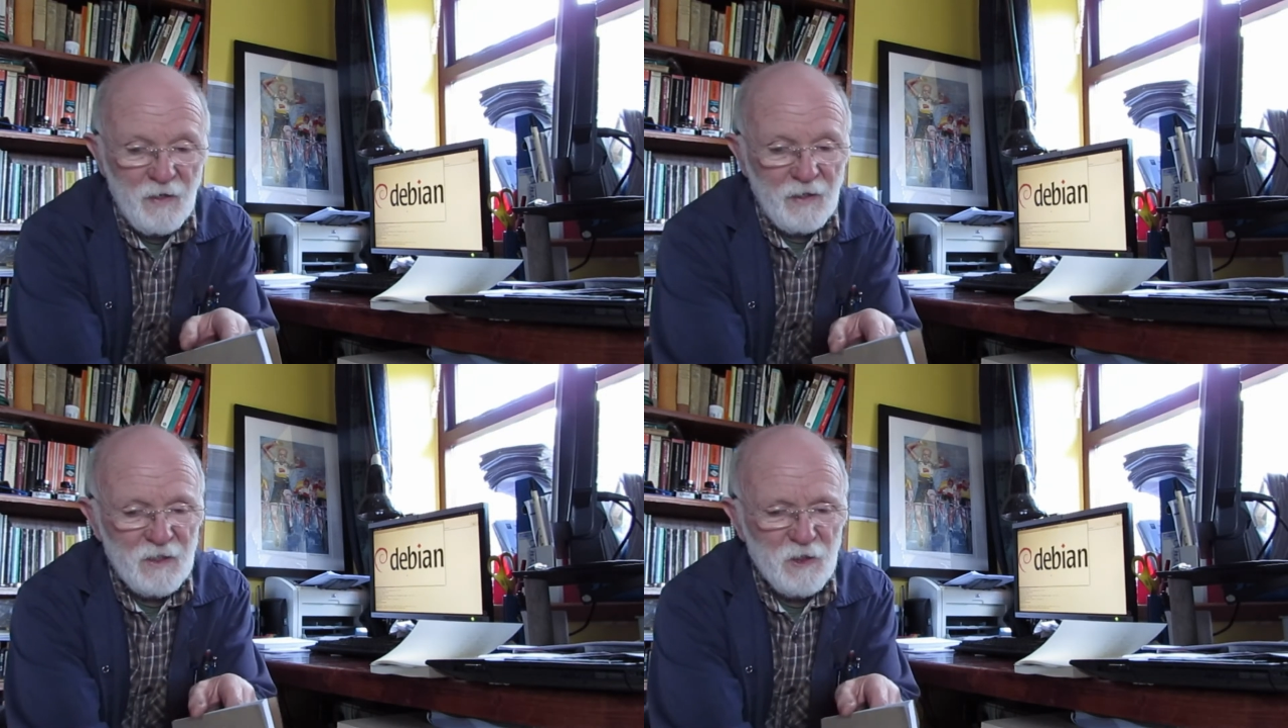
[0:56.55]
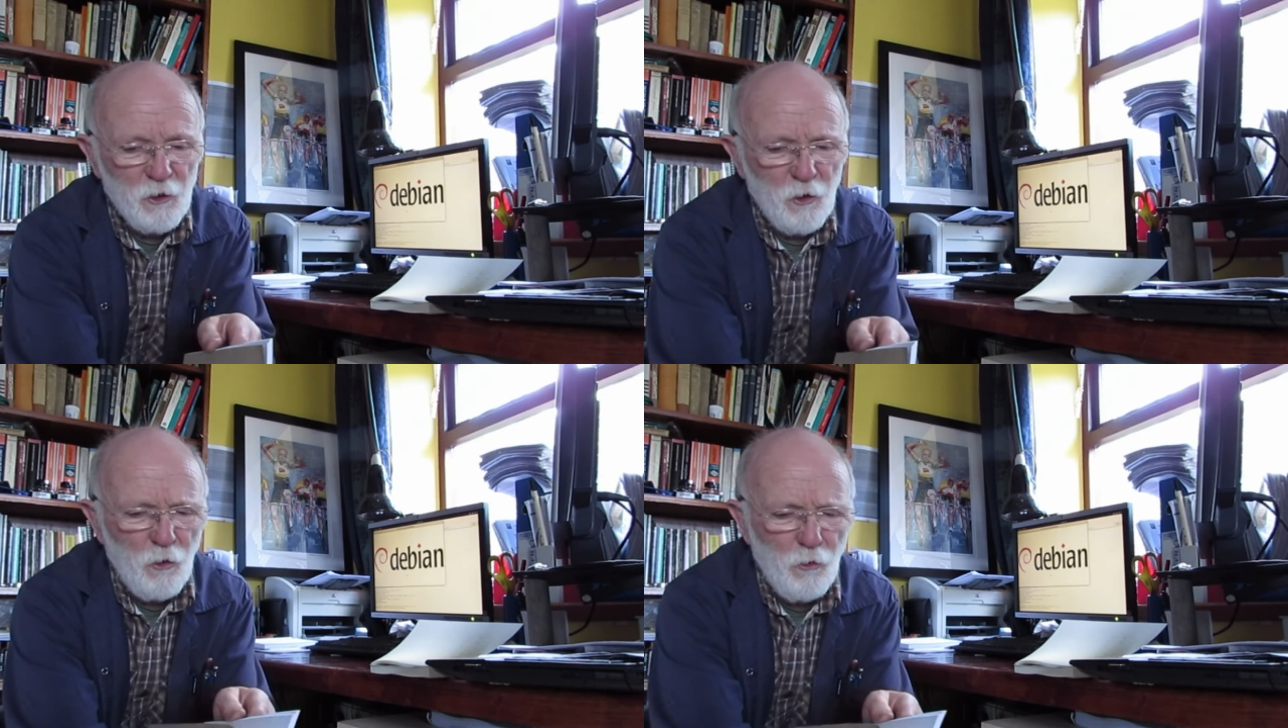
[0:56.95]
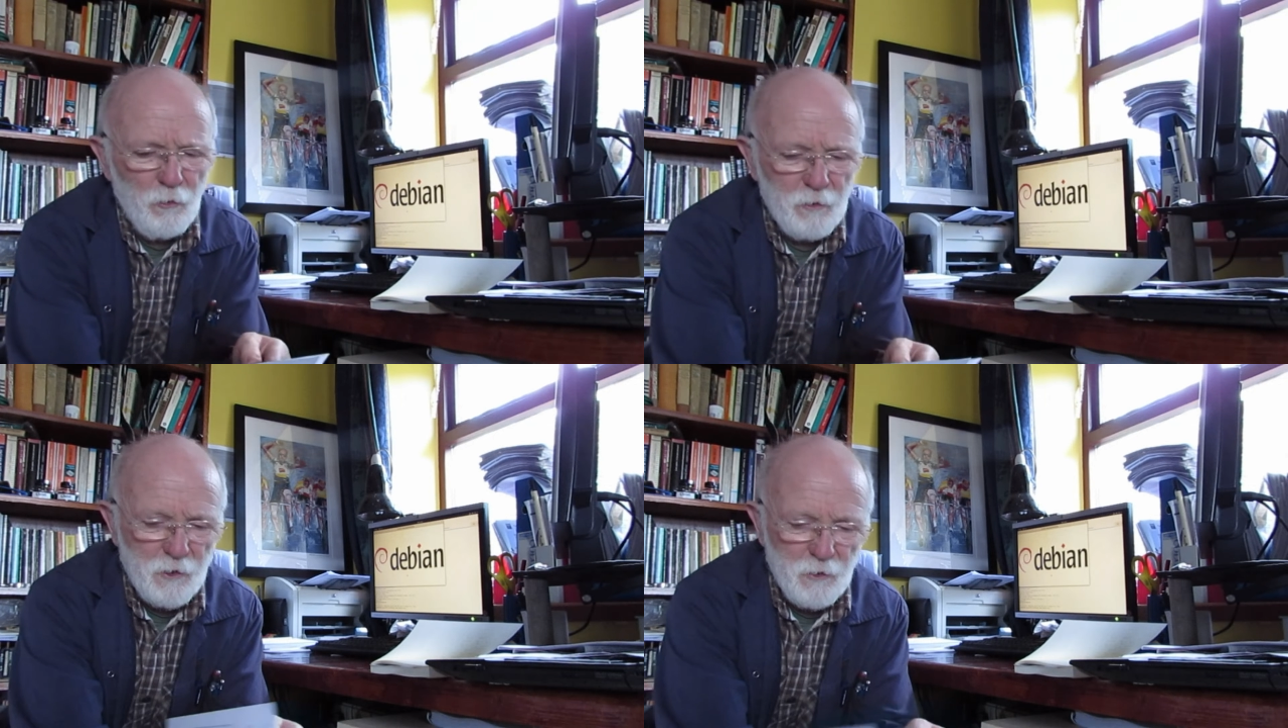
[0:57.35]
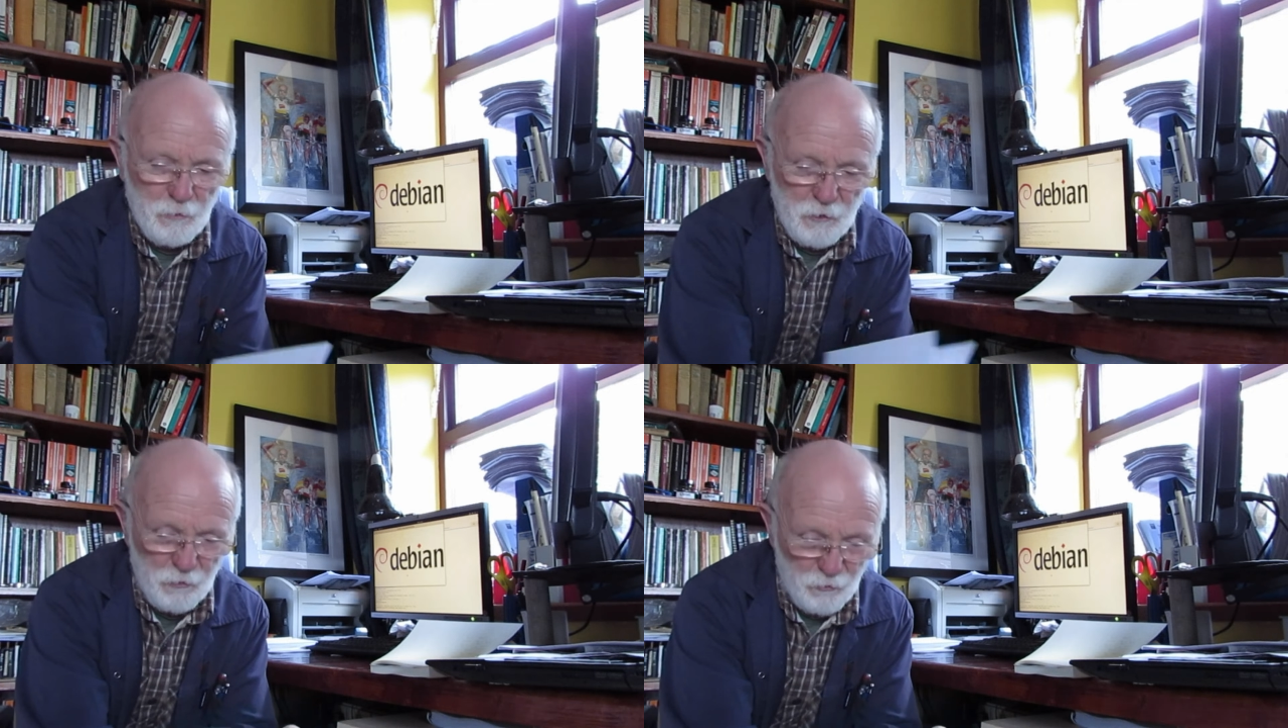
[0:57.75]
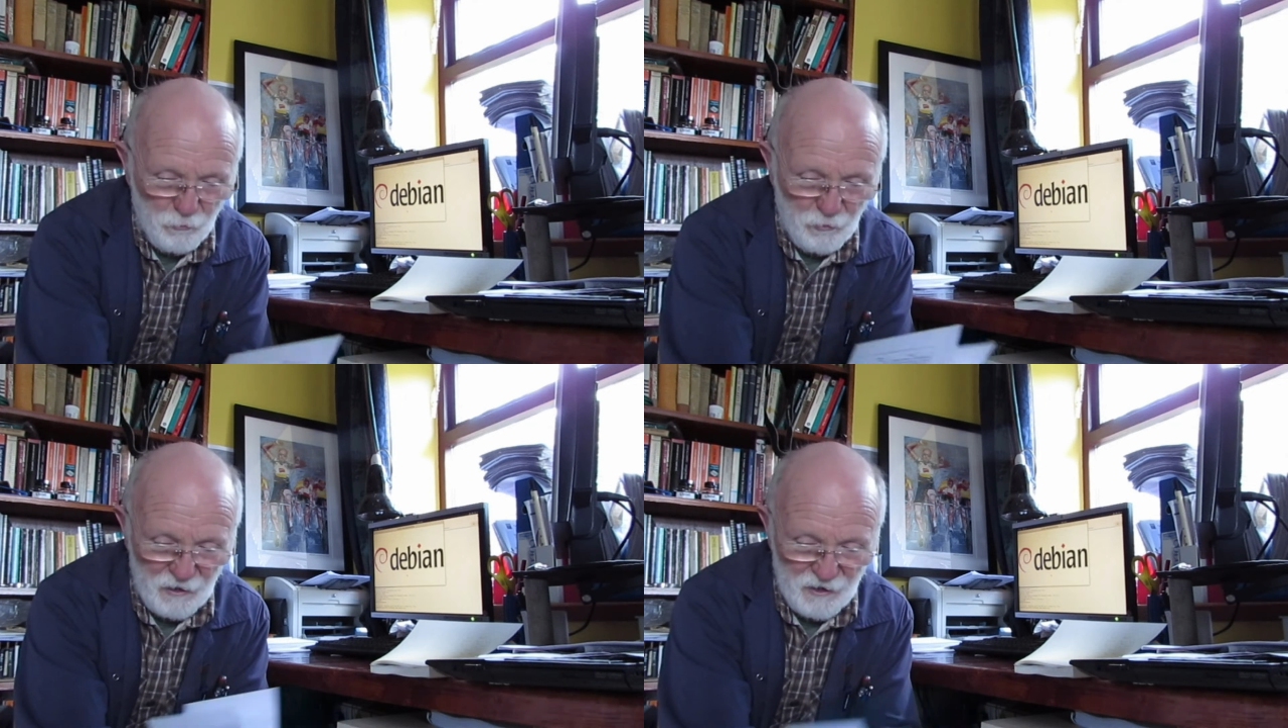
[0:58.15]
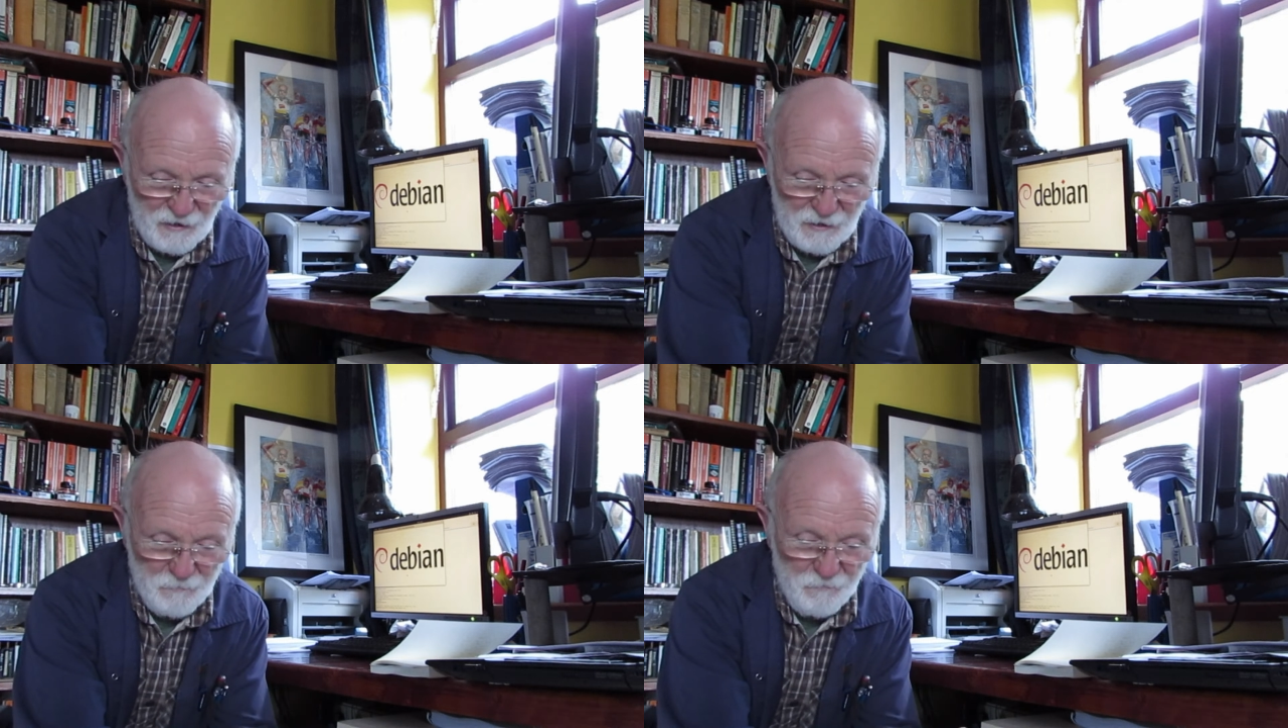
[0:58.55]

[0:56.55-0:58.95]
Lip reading: and it's got all sorts of goodies in it.